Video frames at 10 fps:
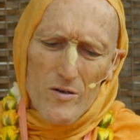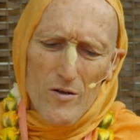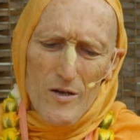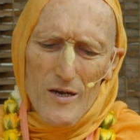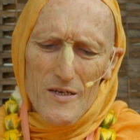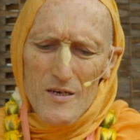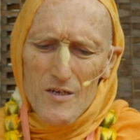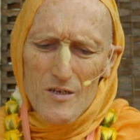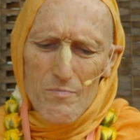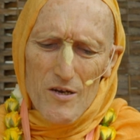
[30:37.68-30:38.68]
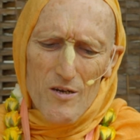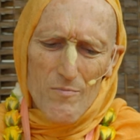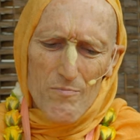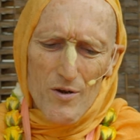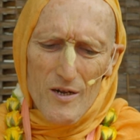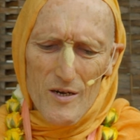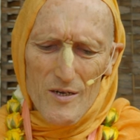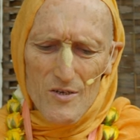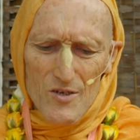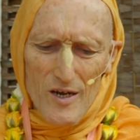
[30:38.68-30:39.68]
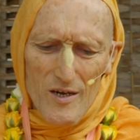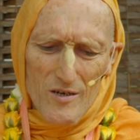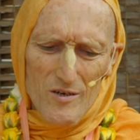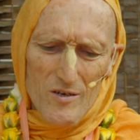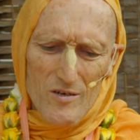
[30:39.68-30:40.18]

No, the idea just be completely silent